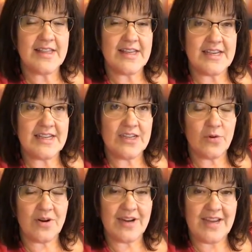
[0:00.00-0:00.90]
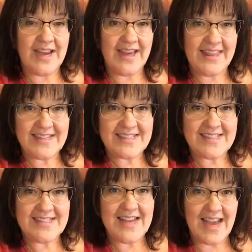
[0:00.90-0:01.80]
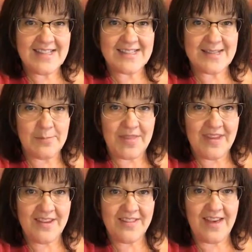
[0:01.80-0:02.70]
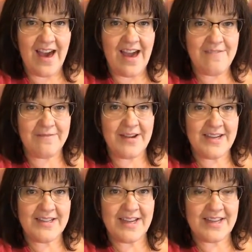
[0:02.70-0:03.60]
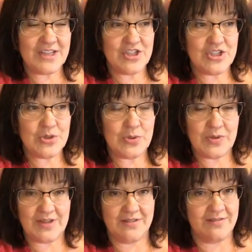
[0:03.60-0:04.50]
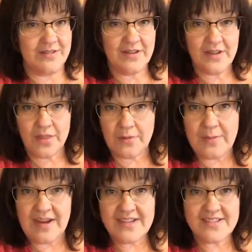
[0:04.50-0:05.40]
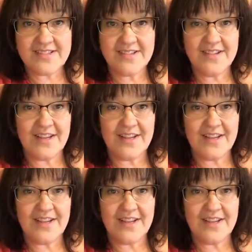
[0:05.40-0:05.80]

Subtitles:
the inquiry. And that's not something that I find I can do in 3 minutes.